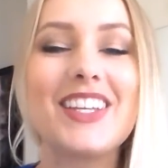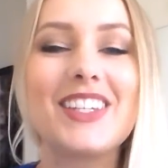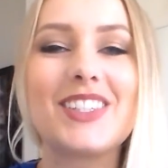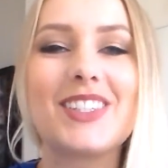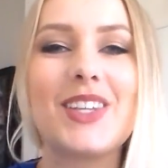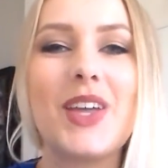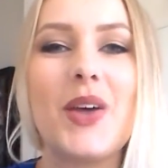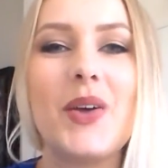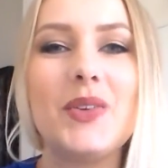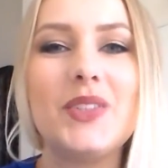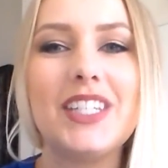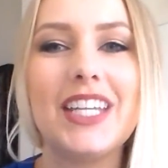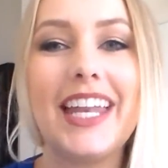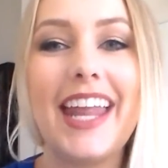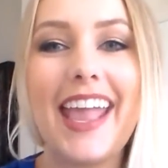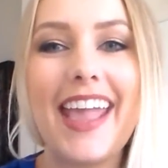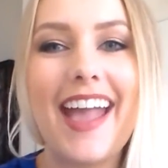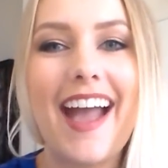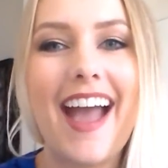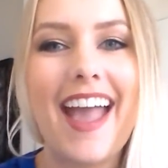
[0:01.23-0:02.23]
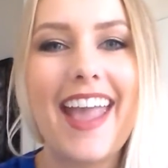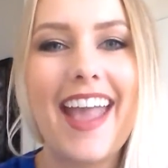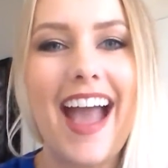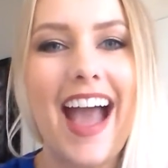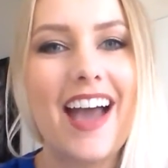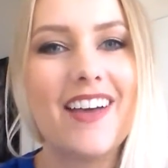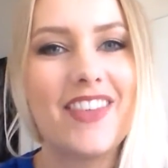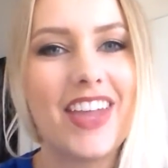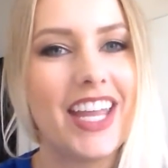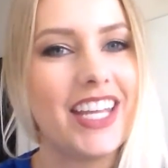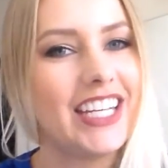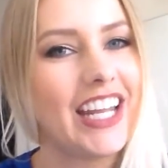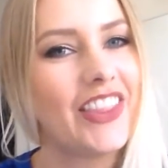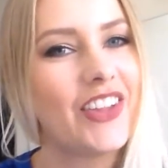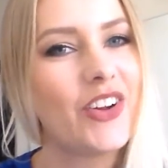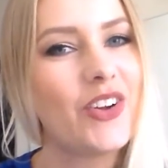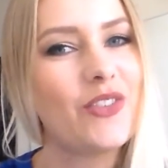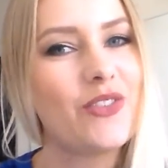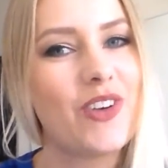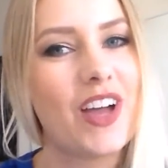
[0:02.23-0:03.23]
So today I have
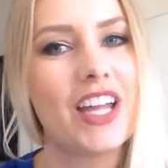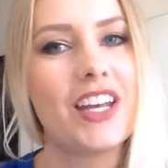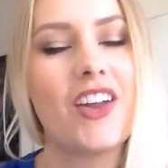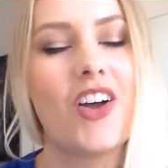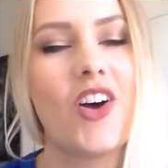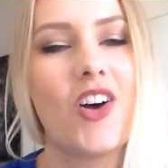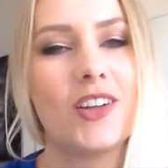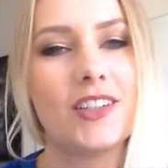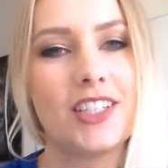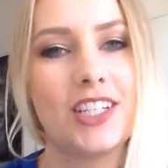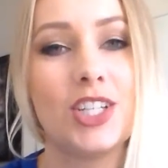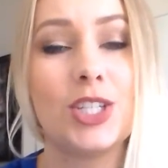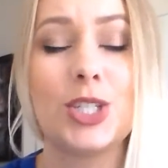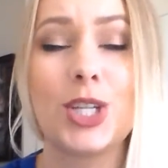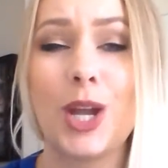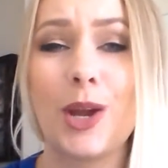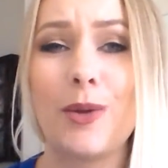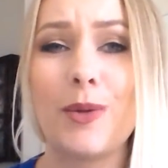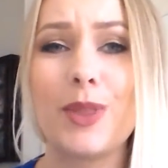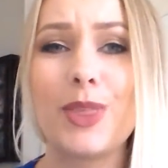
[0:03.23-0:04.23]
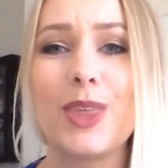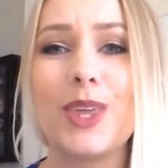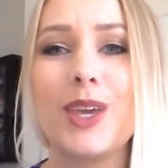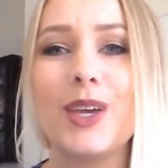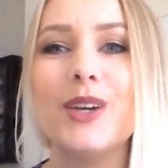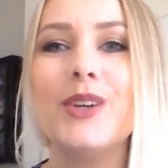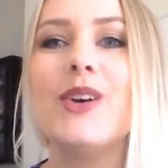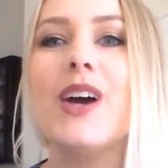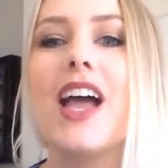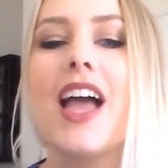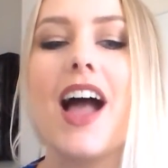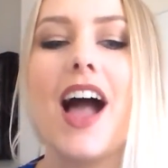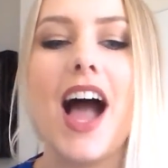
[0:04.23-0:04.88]
another fun haul to share with you.